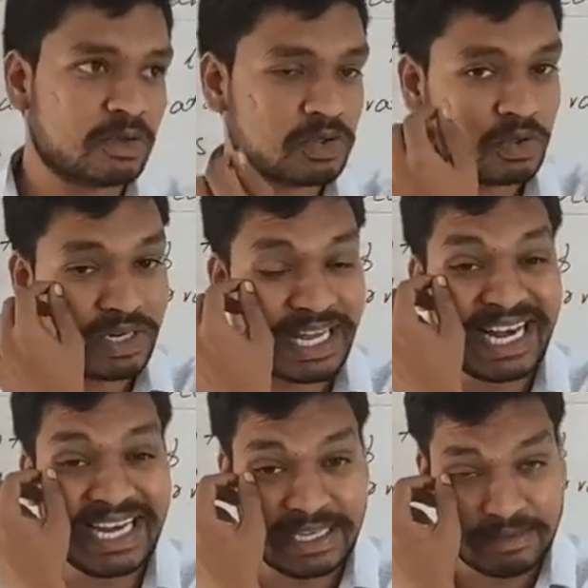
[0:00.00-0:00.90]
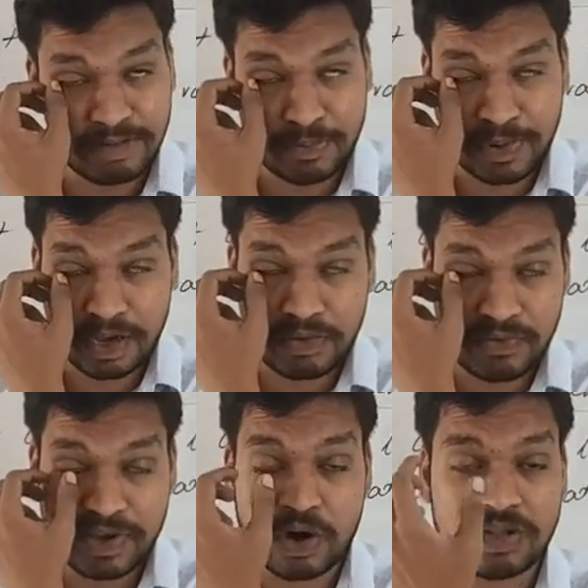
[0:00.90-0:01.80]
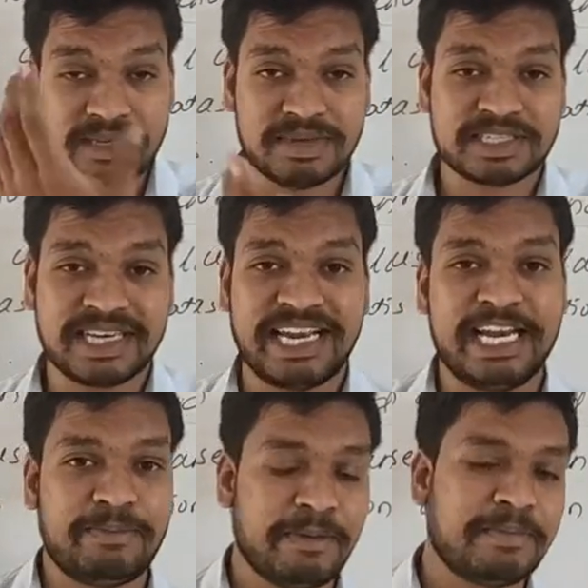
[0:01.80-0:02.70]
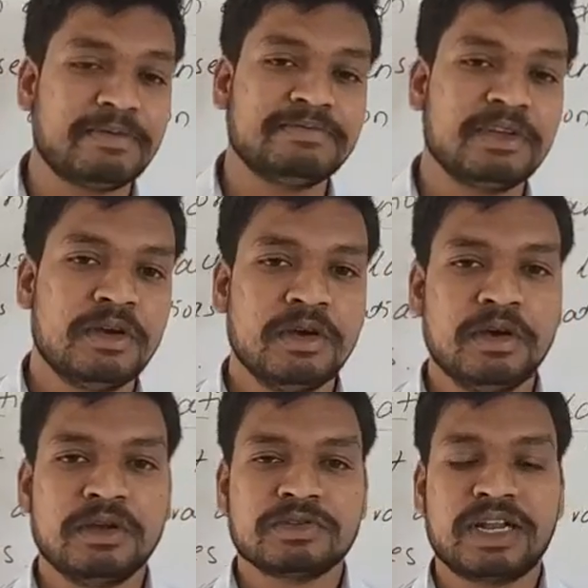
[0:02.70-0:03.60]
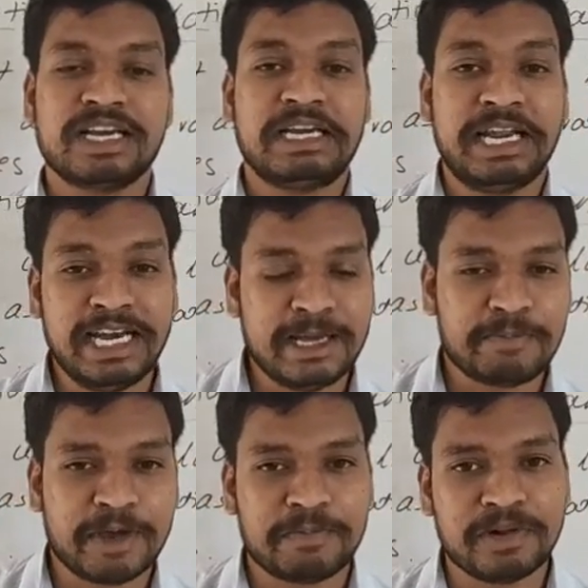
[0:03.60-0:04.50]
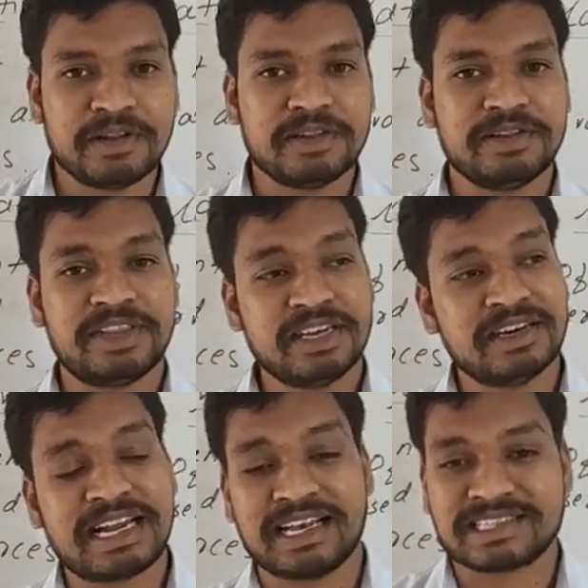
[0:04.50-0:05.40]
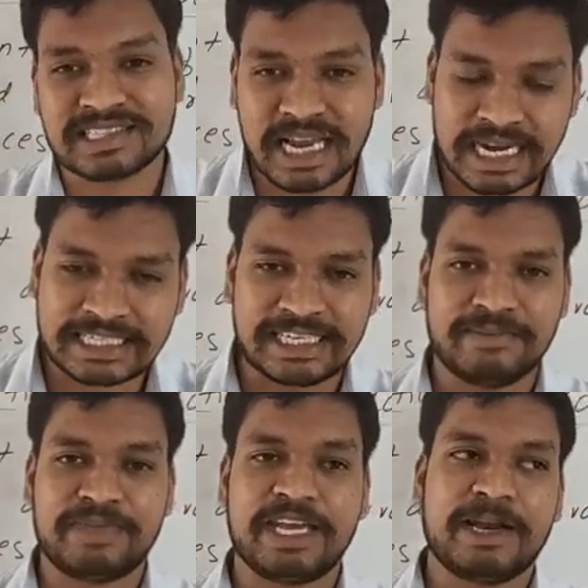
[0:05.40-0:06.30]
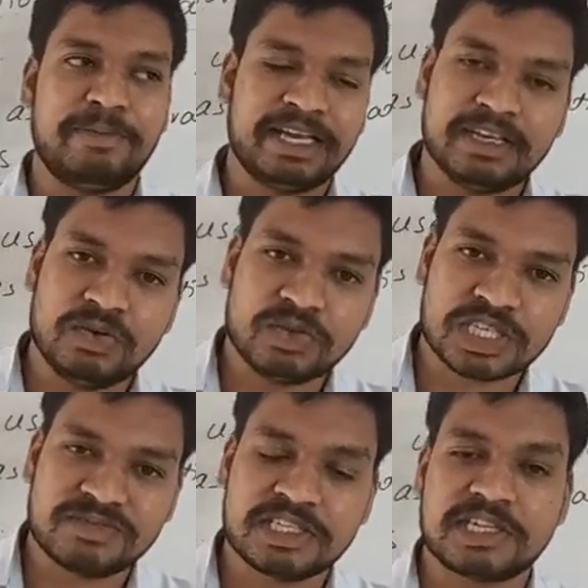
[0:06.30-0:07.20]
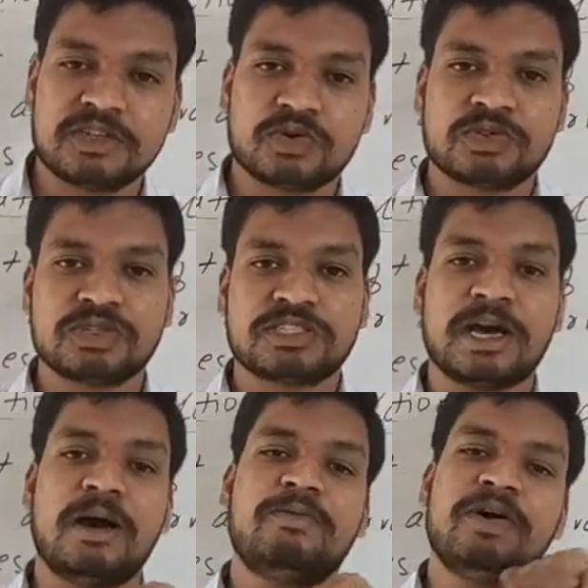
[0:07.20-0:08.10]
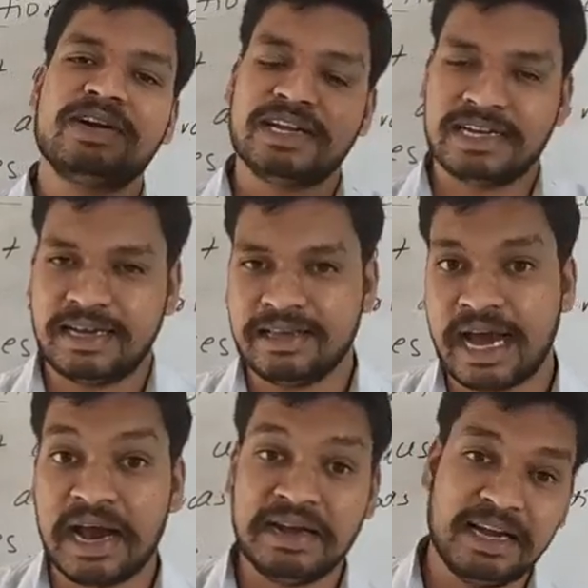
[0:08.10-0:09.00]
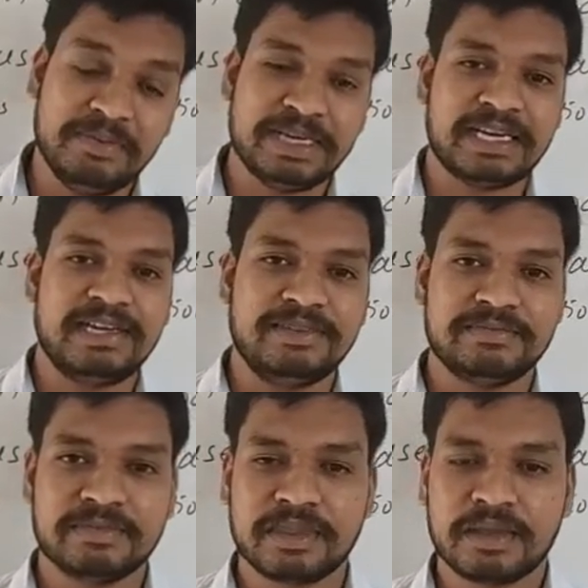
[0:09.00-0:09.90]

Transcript: so greedy, we call them as a greedy people. So like a greedy people, they are extracting, they are making use of these resources abundantly, unlimitedly.